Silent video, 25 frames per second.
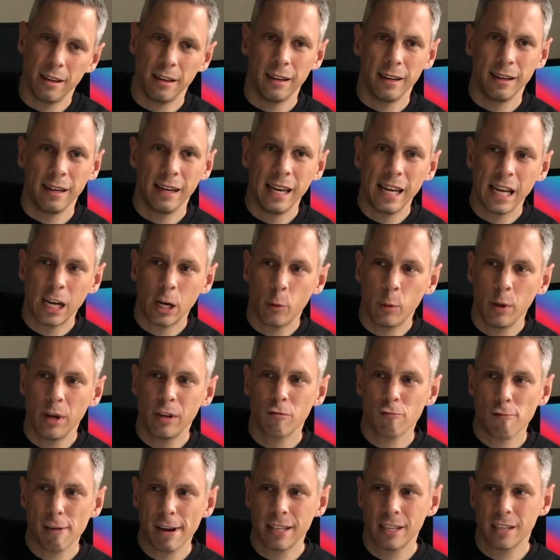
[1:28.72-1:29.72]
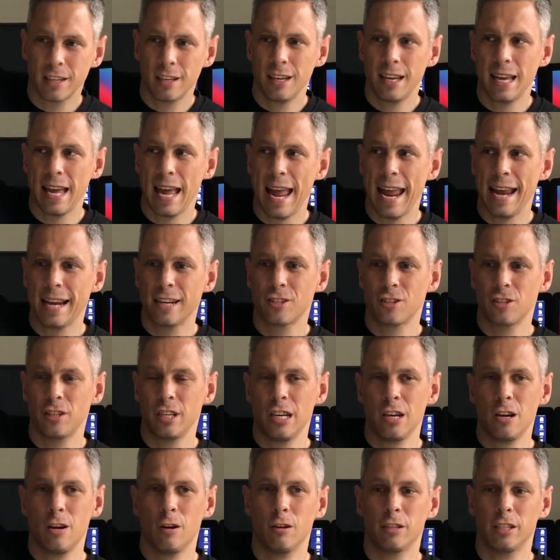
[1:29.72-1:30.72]
Liquid Retina
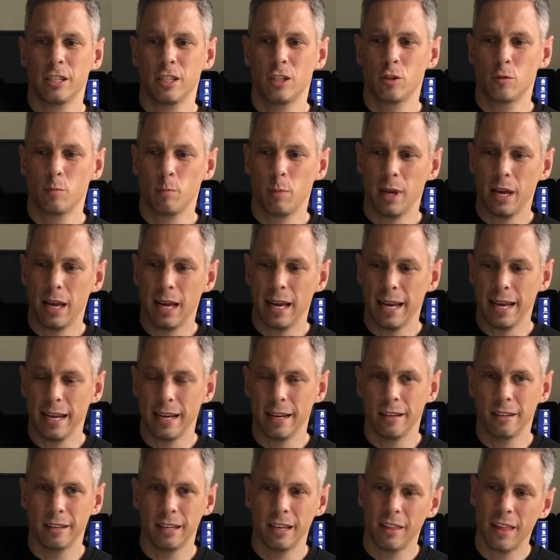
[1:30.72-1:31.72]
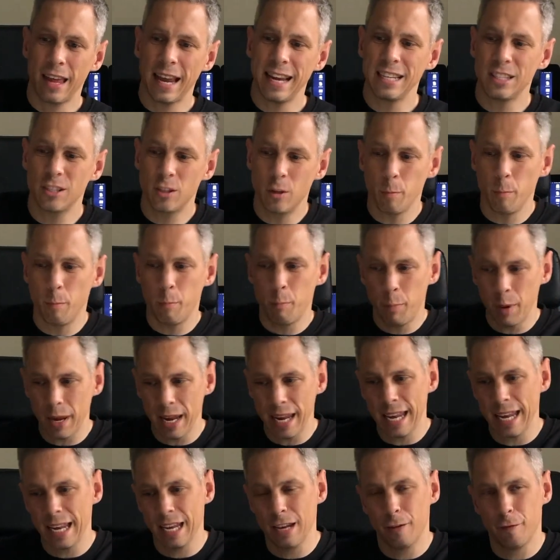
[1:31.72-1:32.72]
XDR display. Now that is the
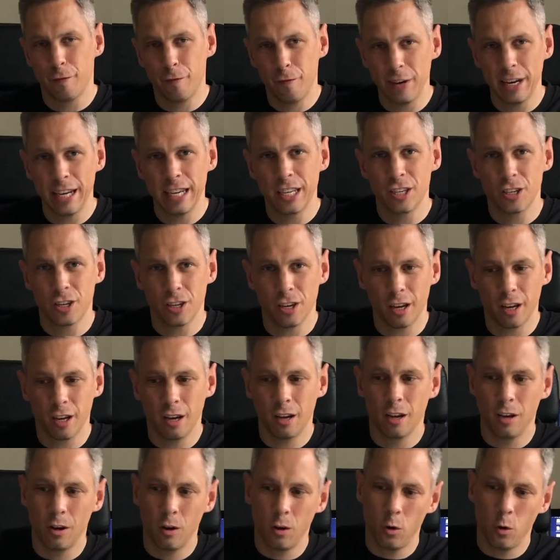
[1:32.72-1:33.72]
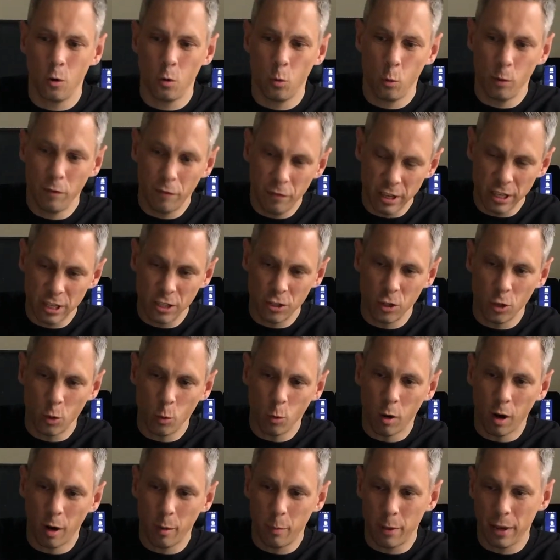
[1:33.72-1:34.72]
big feature with this new
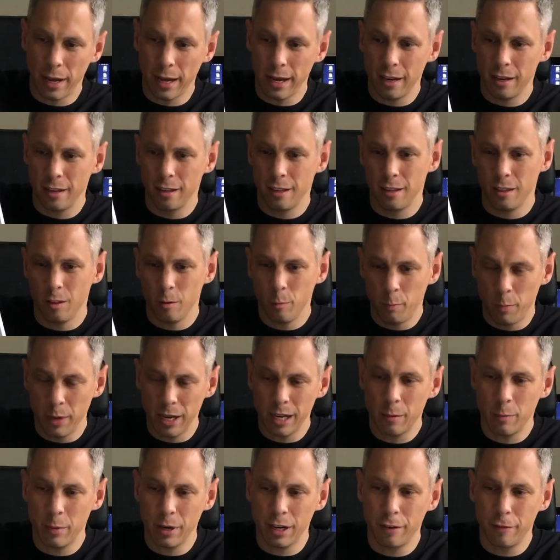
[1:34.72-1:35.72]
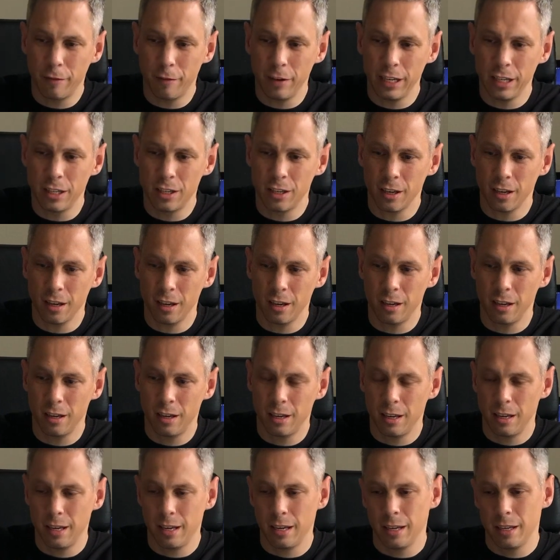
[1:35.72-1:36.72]
iPad, the big feature.
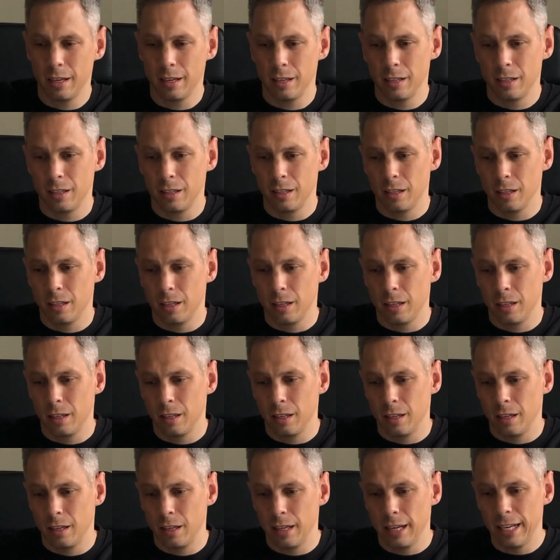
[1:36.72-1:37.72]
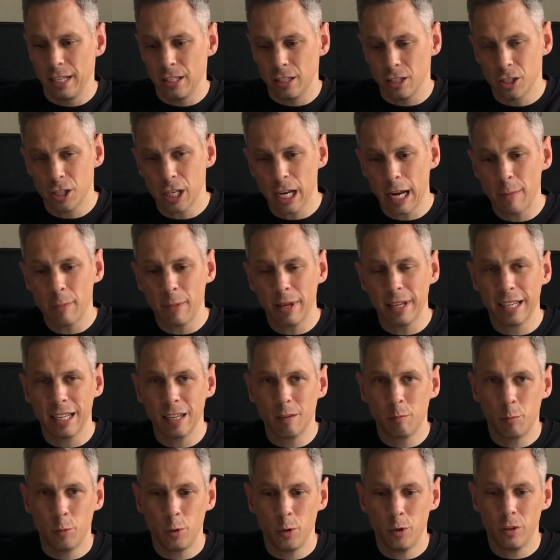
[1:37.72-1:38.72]
It's a shame they
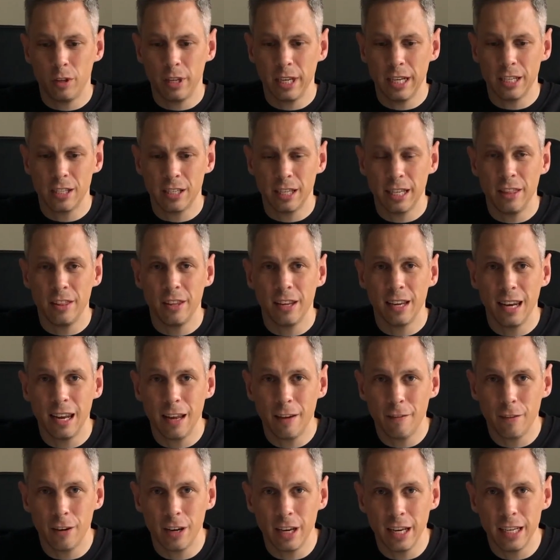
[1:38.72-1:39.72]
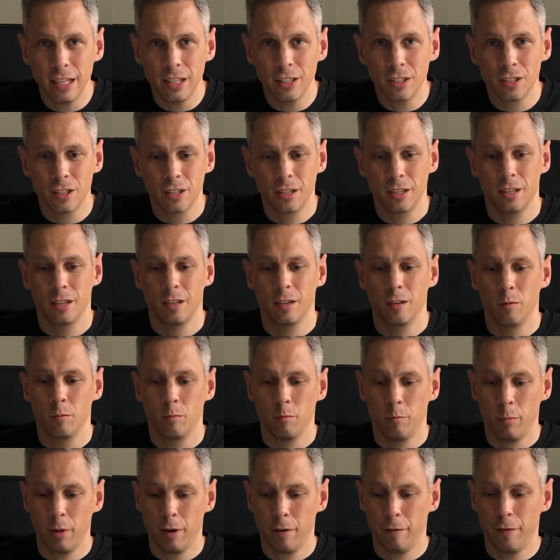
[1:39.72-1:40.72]
didn't put this in the 11 inch,
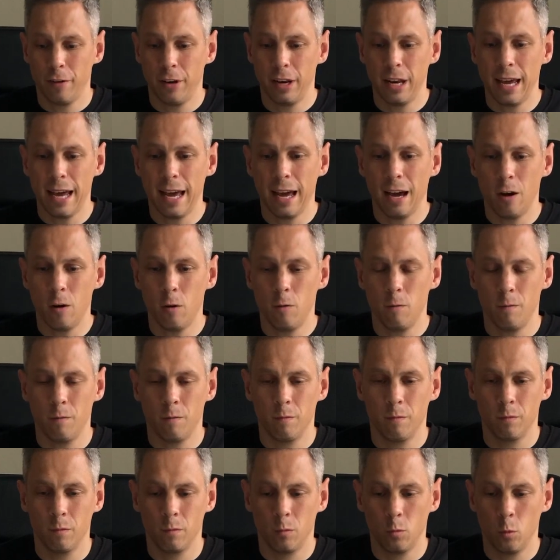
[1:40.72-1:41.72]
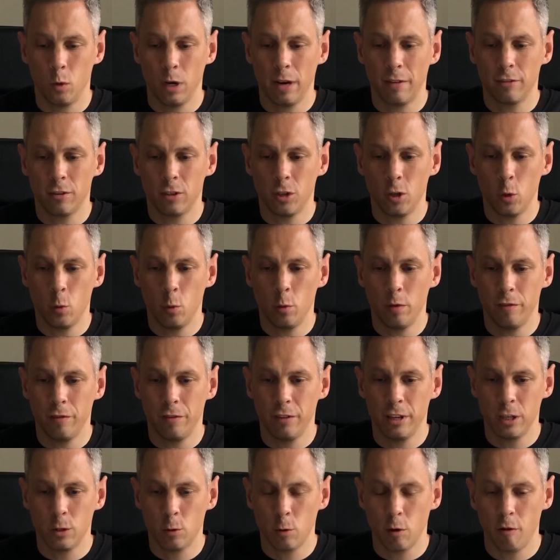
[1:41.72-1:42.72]
but for now we have to deal with the
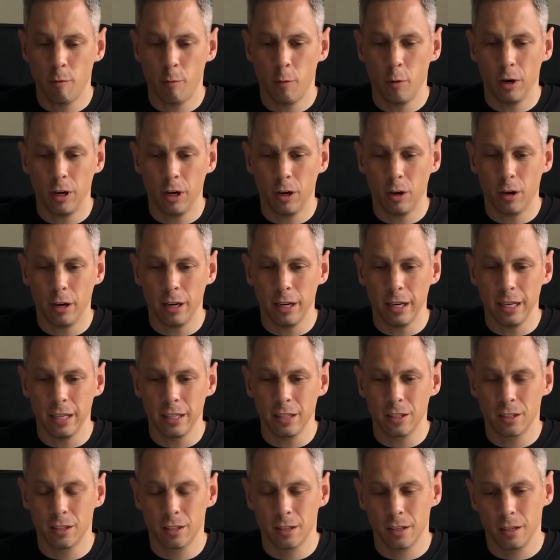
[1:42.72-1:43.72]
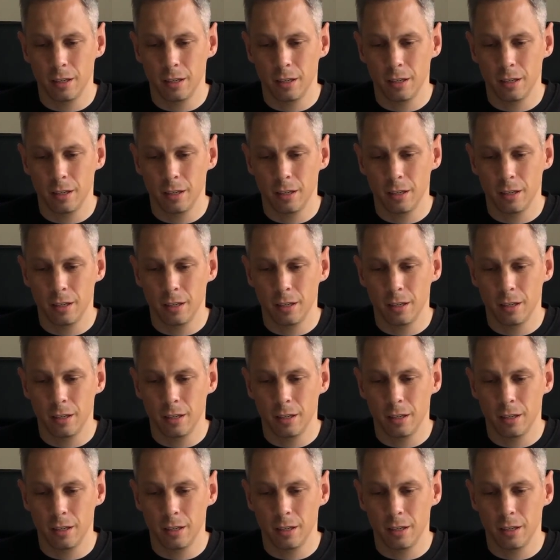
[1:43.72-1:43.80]
12.9 inch.